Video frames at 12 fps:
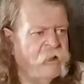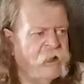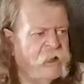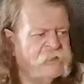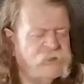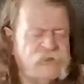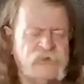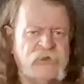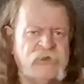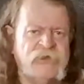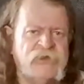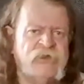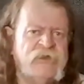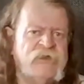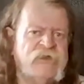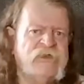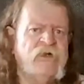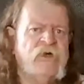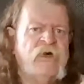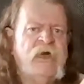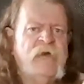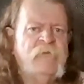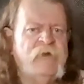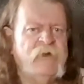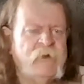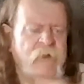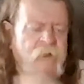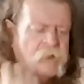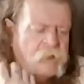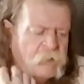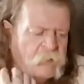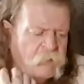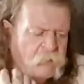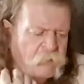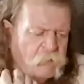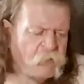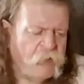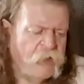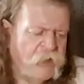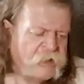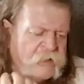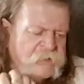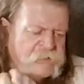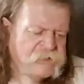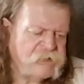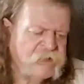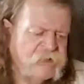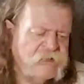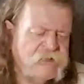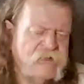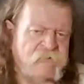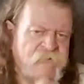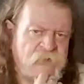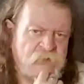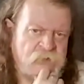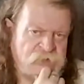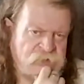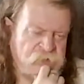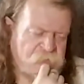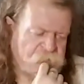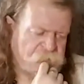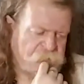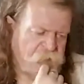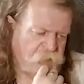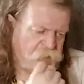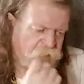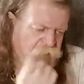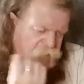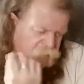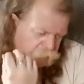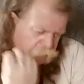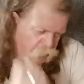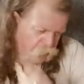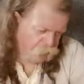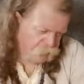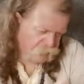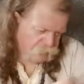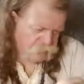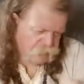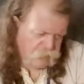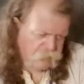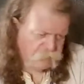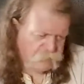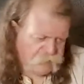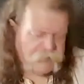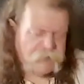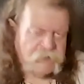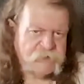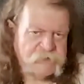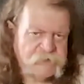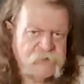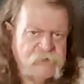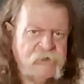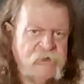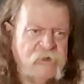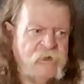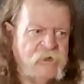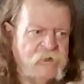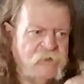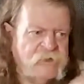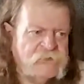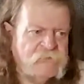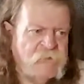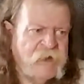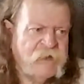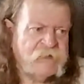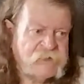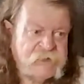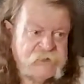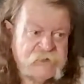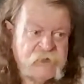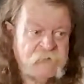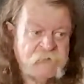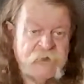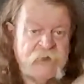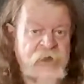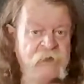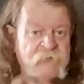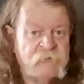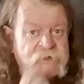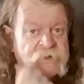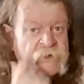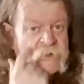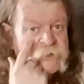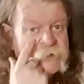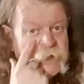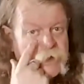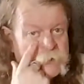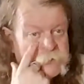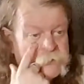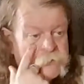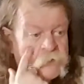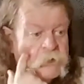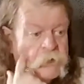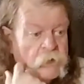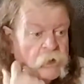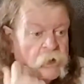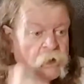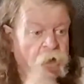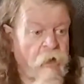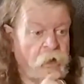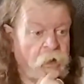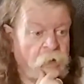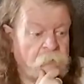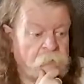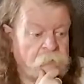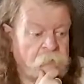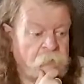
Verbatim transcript: and strange things start happening. One eye can see into the future. Now the point I'm trying to make is this man sees everything, even his own death. Um,